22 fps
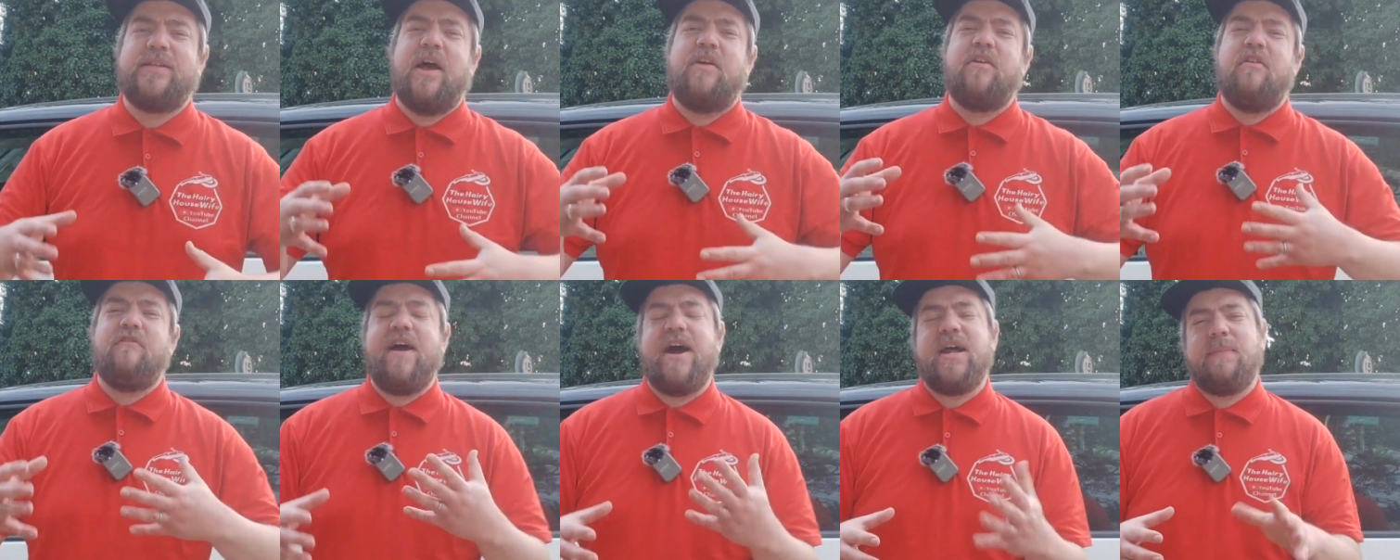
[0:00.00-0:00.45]

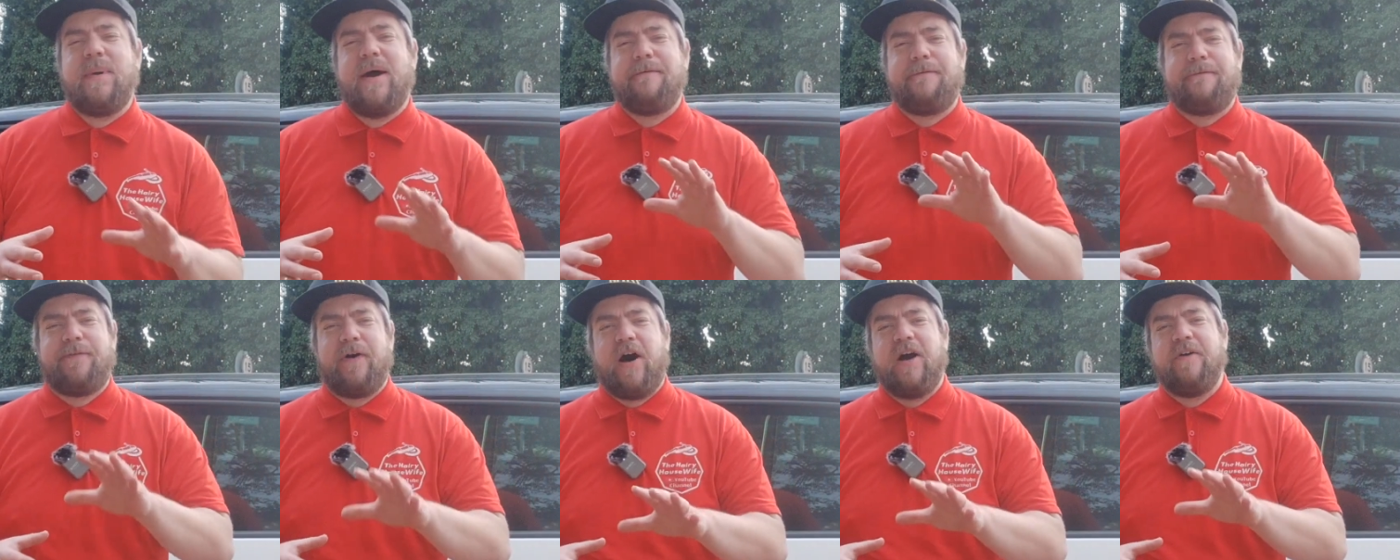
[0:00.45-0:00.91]
are around about
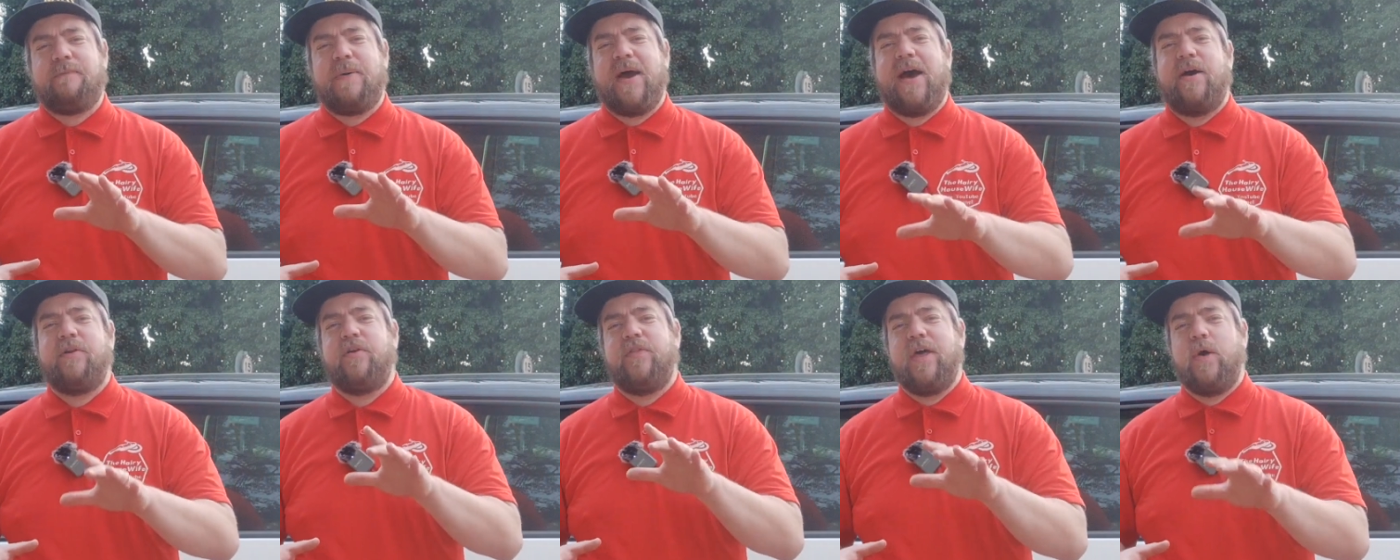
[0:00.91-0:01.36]

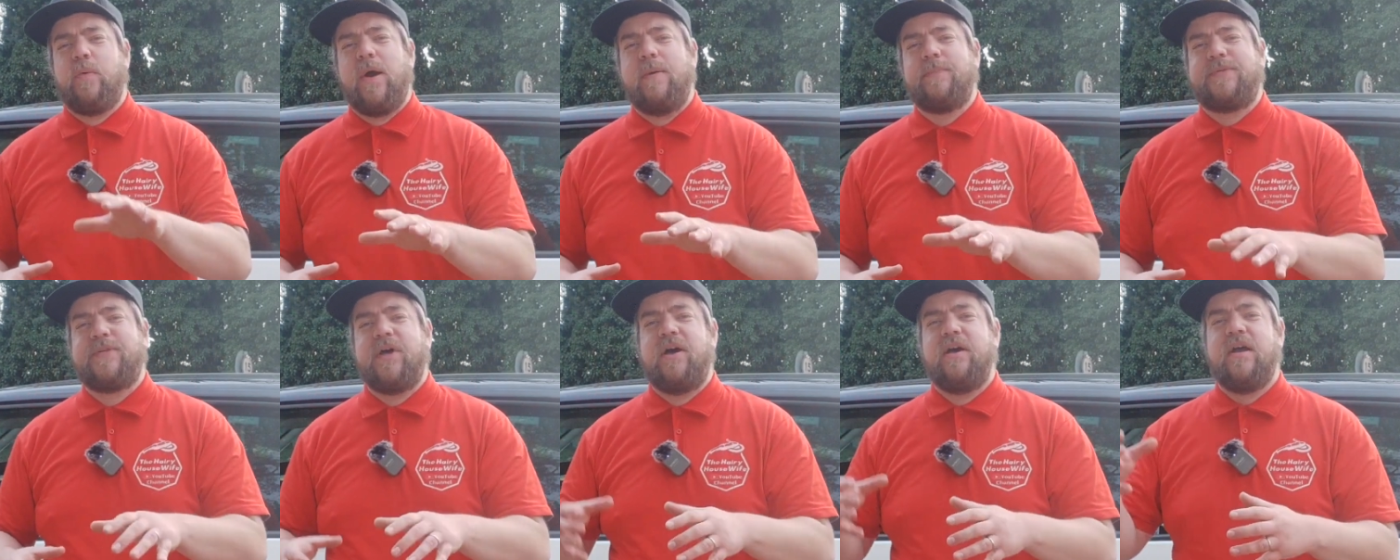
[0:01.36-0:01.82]
£5 on their
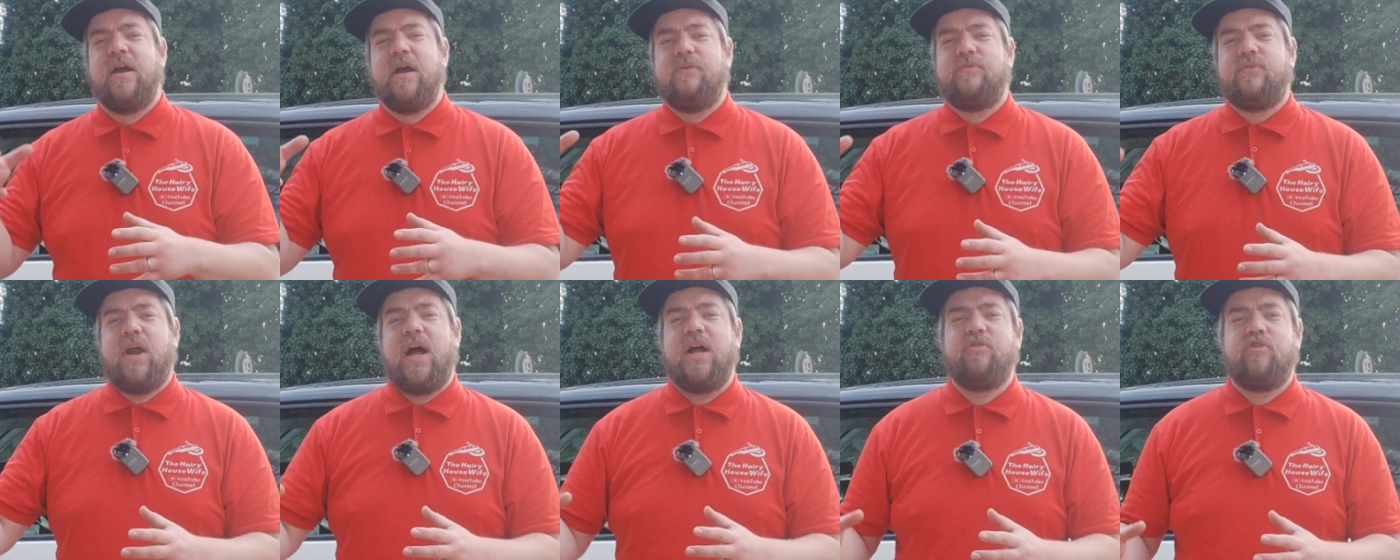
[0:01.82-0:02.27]
website
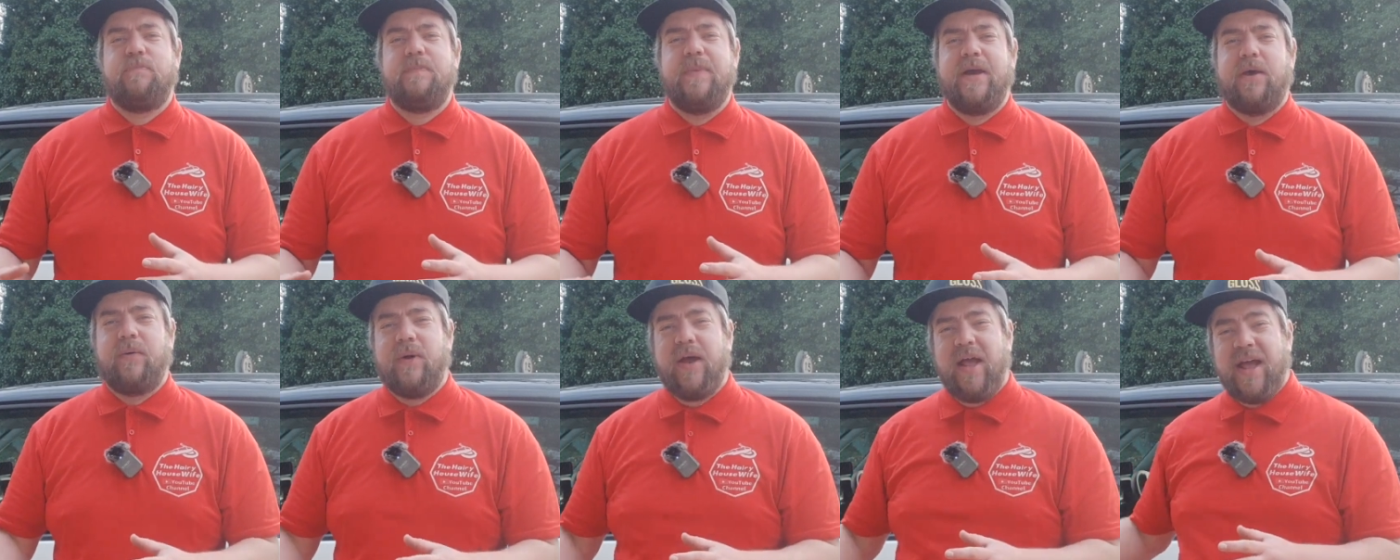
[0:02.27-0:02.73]
for
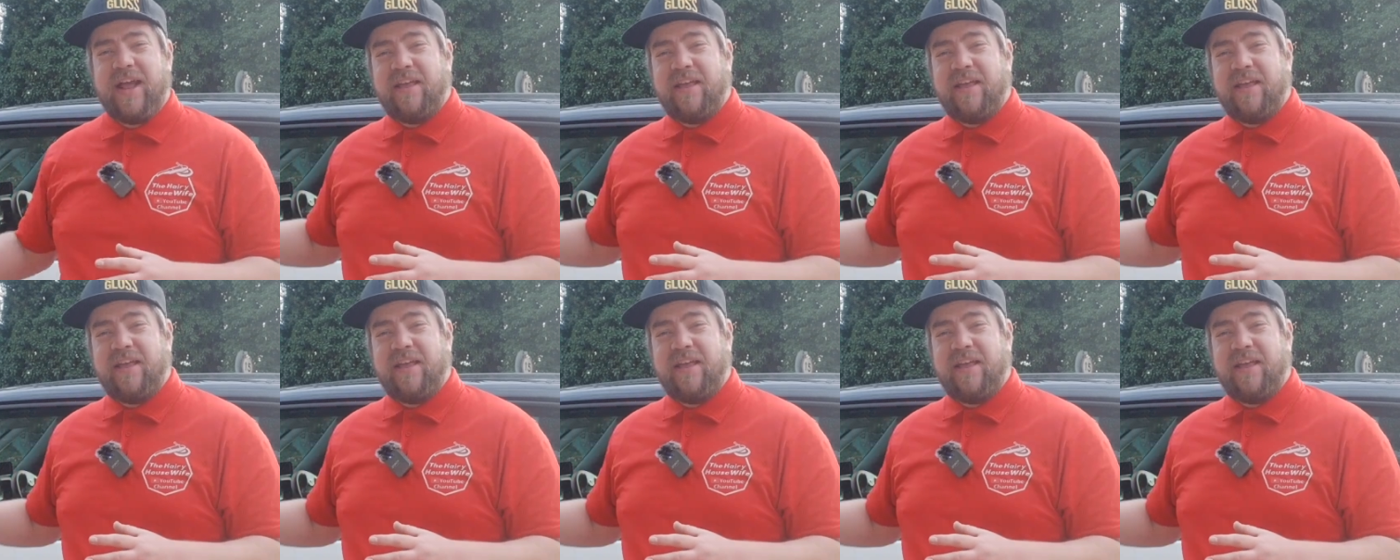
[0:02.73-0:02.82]
100ml.